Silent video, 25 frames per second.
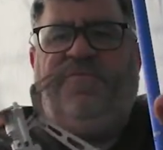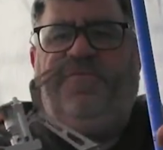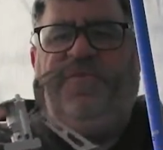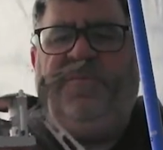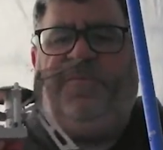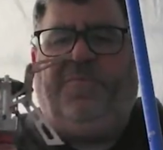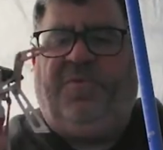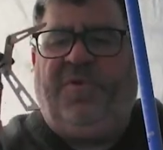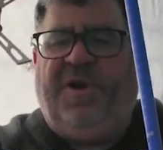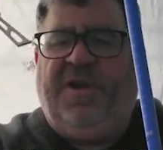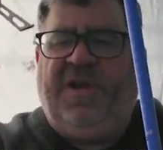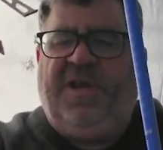
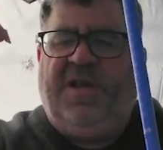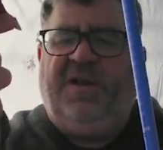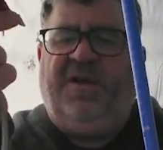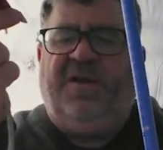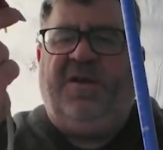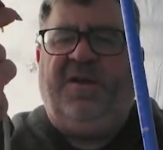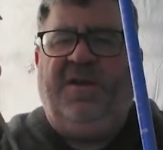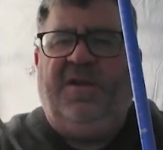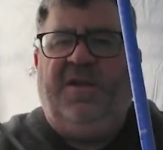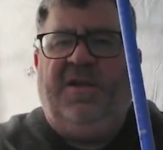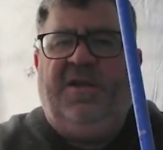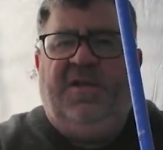footprint
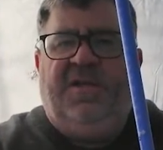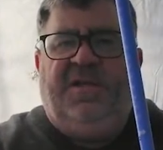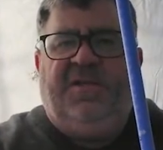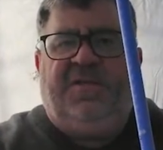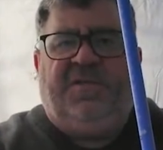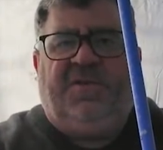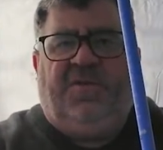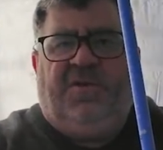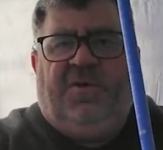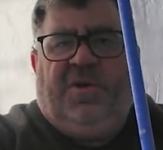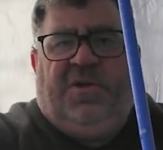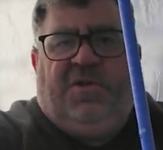here.
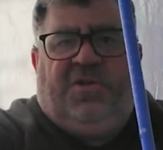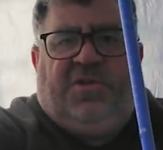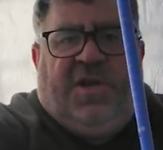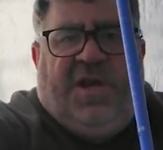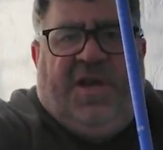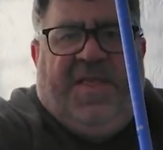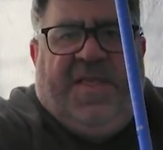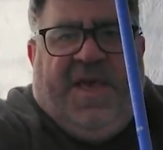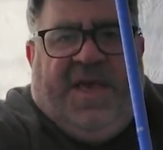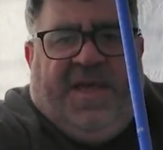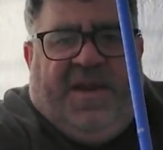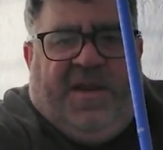So we're going to
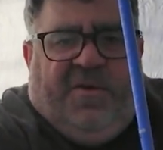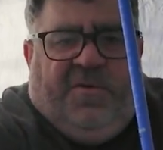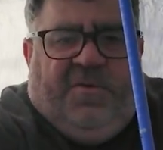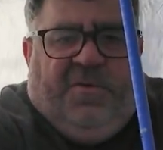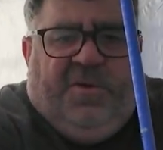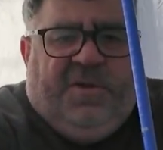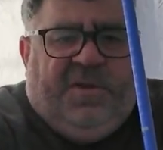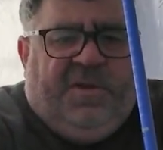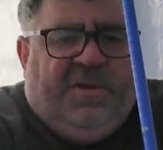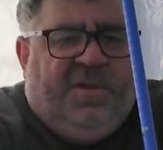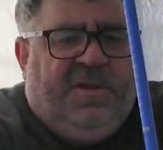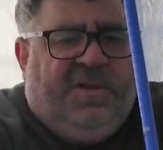try that
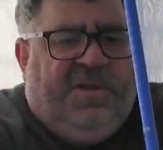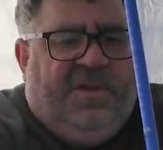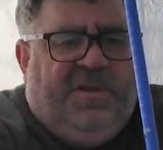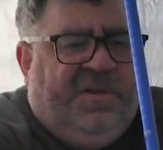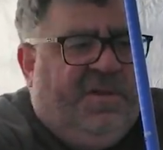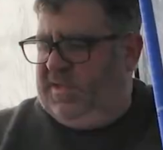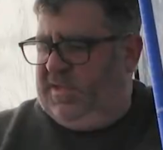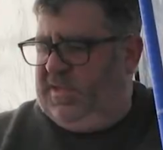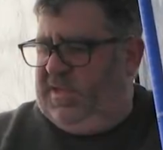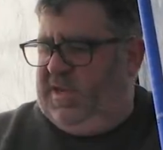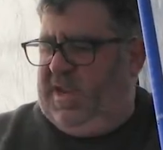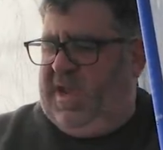out.
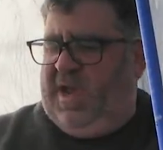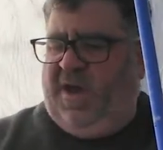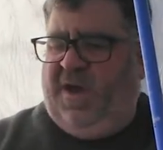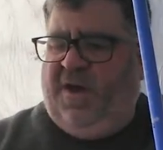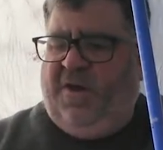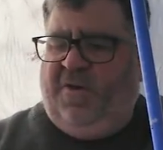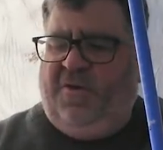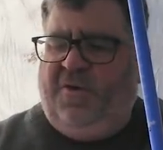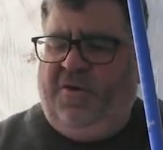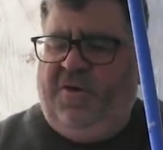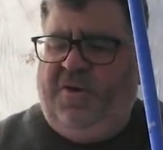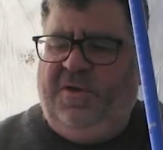
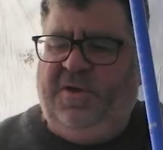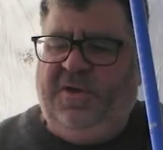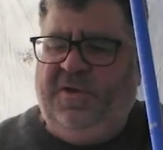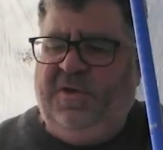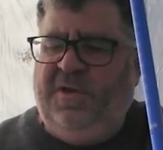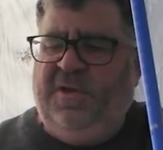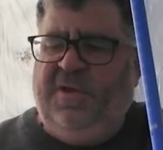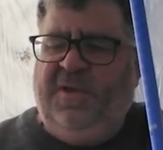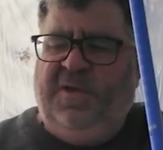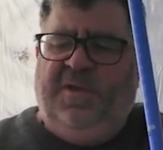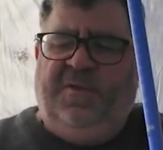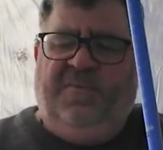Now,
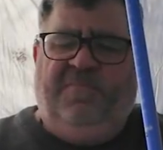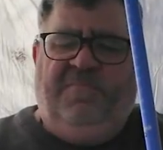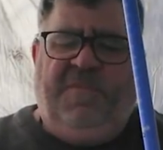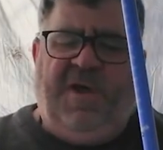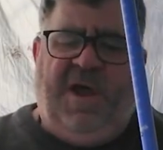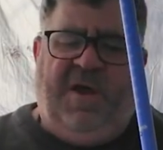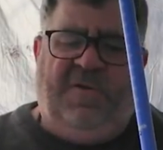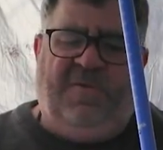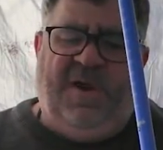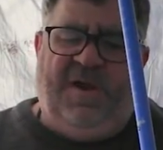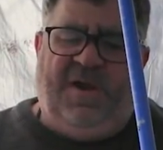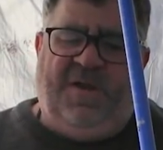I'm
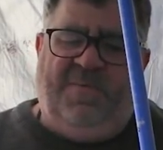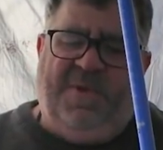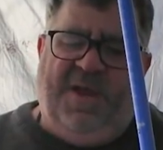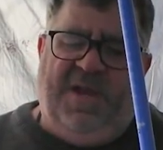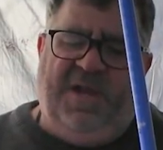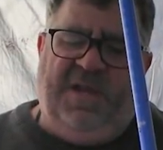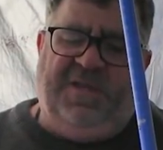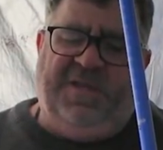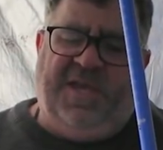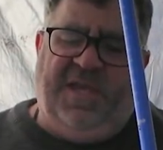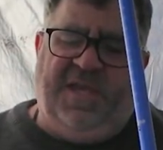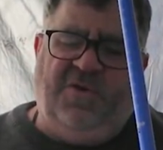not
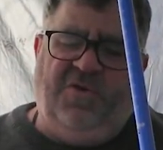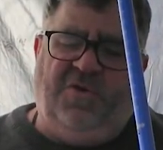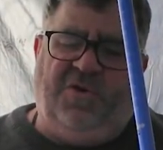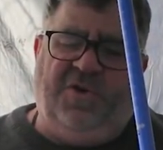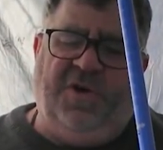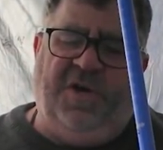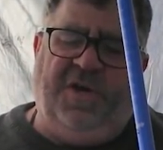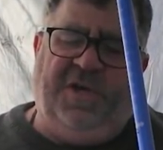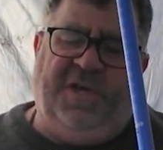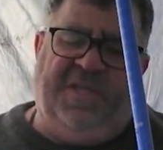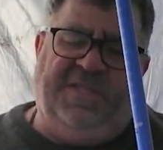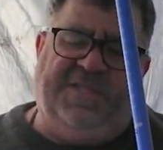recommending that you
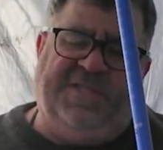cook